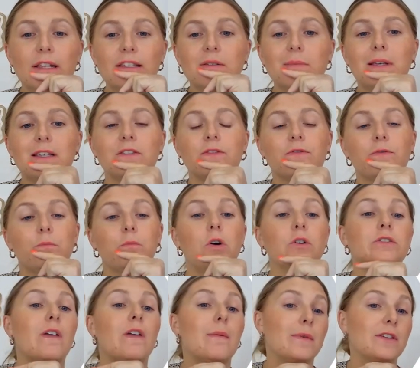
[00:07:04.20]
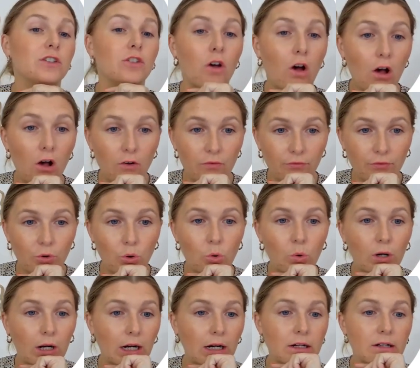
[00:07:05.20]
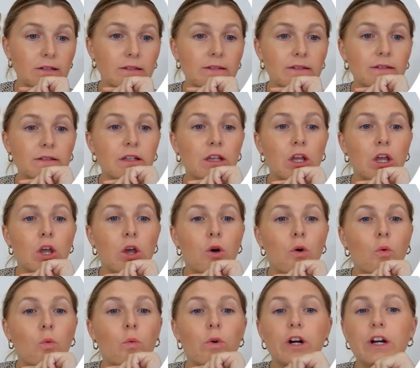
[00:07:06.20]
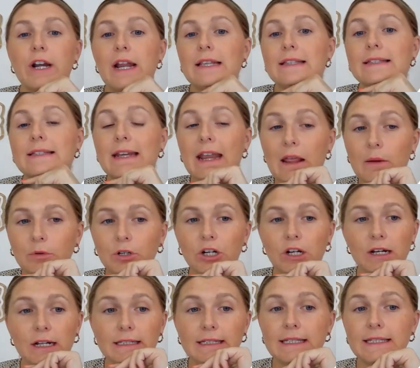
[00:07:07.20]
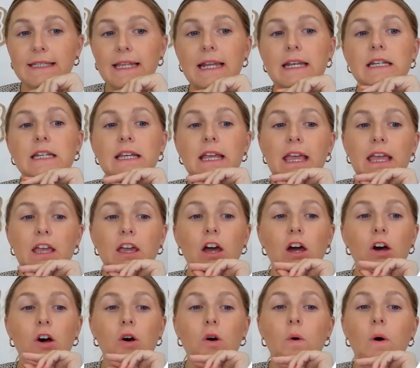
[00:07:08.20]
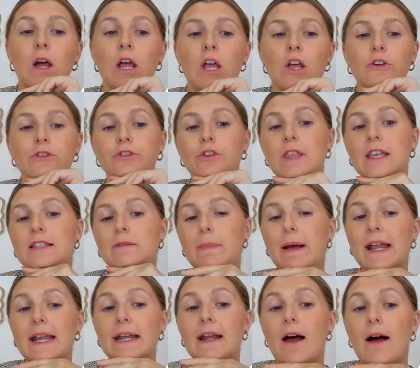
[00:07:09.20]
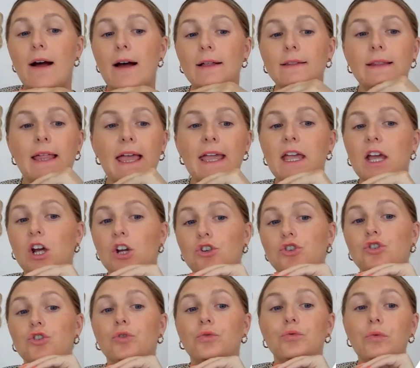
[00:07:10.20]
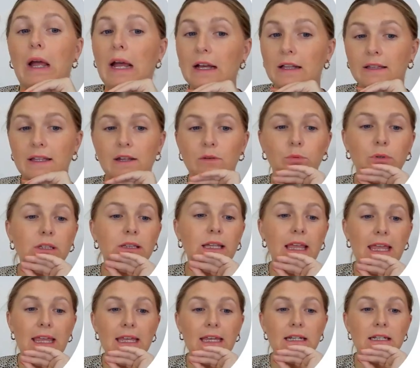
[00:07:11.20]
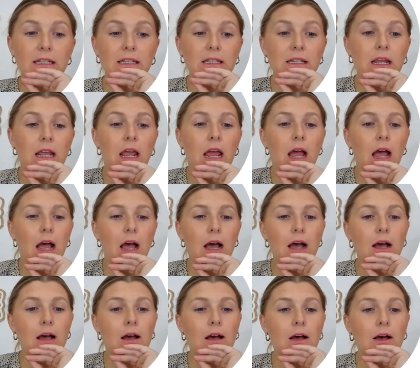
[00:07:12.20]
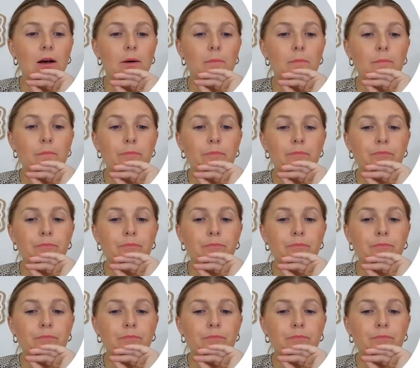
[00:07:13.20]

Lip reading: is the most famous golf course, what are nice neighborhoods in San Diego. So these might not like directly relate, but